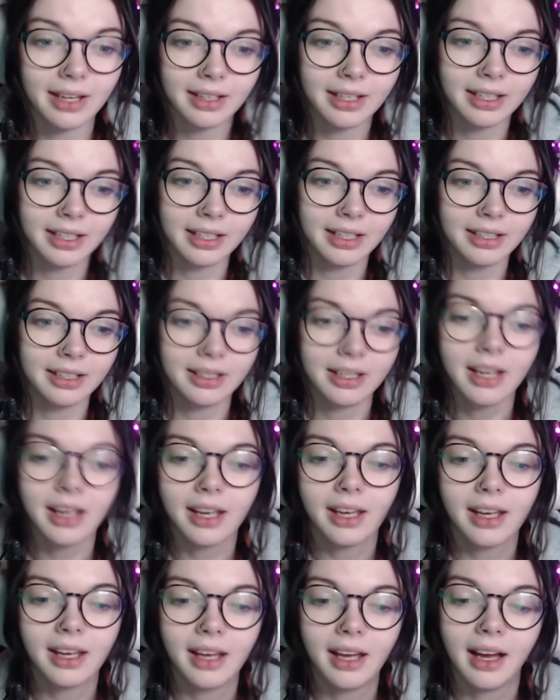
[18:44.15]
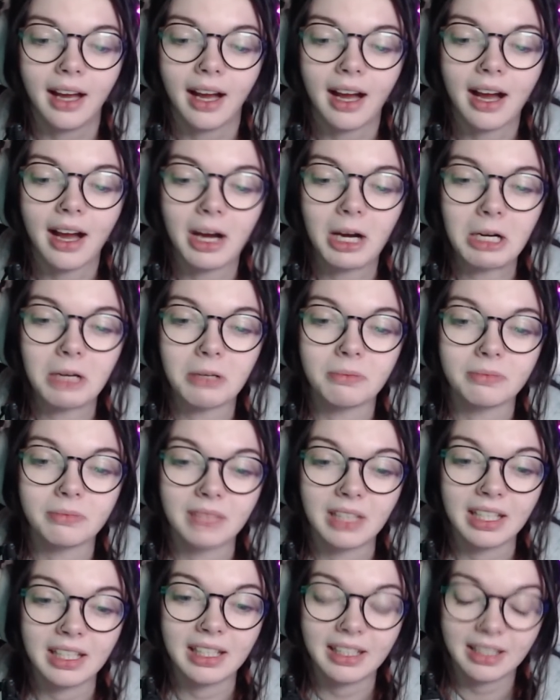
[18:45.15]
And, um,
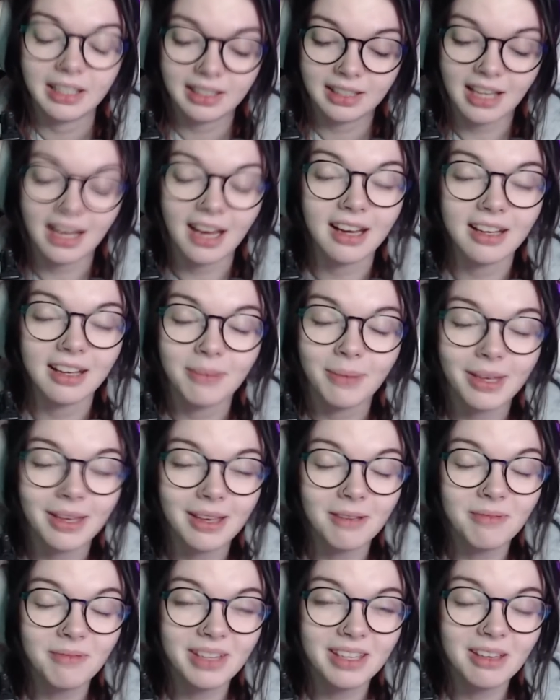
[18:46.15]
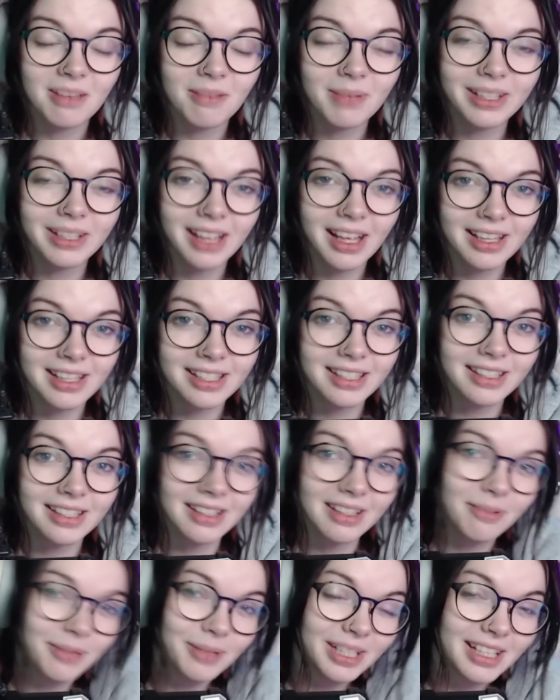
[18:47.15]
yeah, it'll be, it'll be, it'll be nice to,
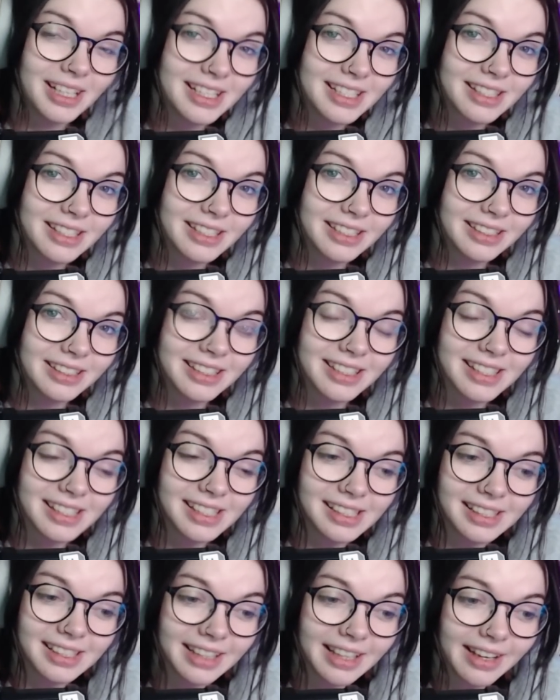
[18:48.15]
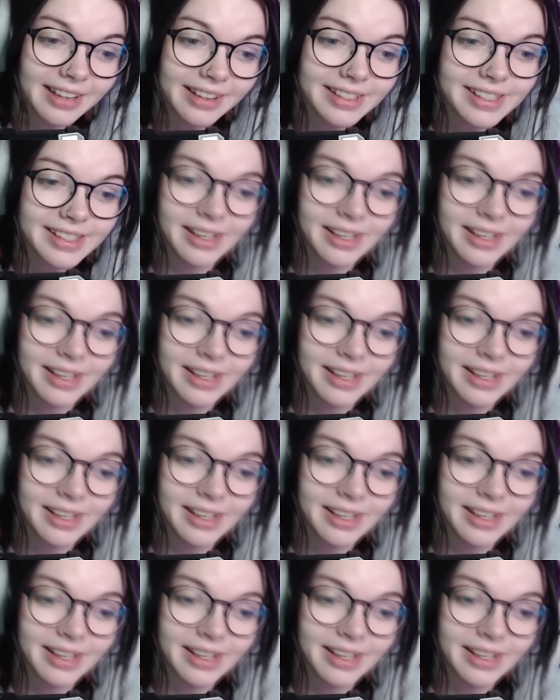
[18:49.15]
it'll be nice to, to see, I guess.